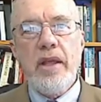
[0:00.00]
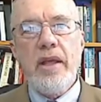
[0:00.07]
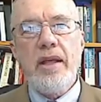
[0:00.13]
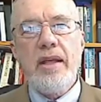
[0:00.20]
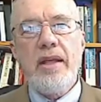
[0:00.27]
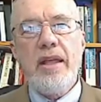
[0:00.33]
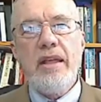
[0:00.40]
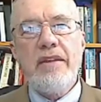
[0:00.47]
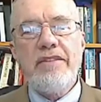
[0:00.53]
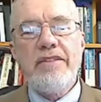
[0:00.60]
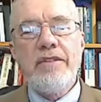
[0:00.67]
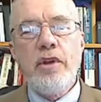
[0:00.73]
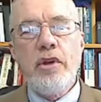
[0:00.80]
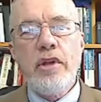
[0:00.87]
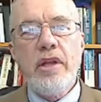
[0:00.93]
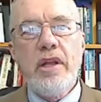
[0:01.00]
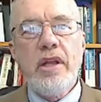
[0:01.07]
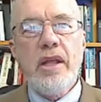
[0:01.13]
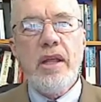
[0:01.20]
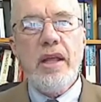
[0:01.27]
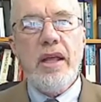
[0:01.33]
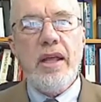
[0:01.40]
if not
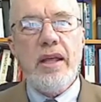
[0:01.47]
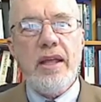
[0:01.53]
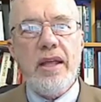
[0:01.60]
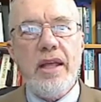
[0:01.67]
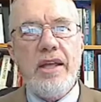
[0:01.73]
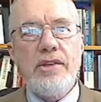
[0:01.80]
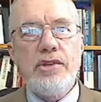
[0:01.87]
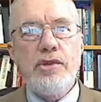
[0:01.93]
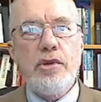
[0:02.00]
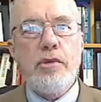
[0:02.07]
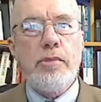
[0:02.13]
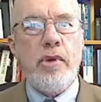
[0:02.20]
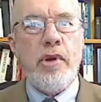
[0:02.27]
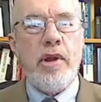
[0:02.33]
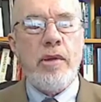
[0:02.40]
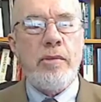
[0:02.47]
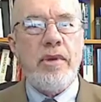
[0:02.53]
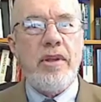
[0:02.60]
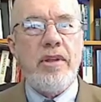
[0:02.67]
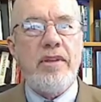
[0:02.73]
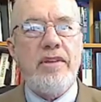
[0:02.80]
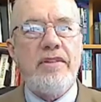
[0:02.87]
as your
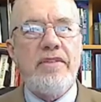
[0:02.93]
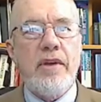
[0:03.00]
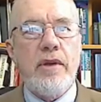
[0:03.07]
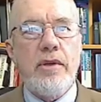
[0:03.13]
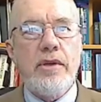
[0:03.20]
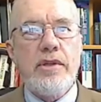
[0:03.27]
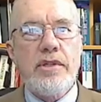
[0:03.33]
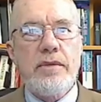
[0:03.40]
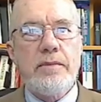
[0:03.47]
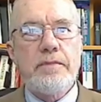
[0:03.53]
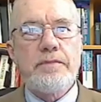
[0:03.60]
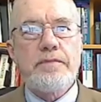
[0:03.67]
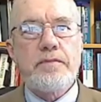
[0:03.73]
primary focus.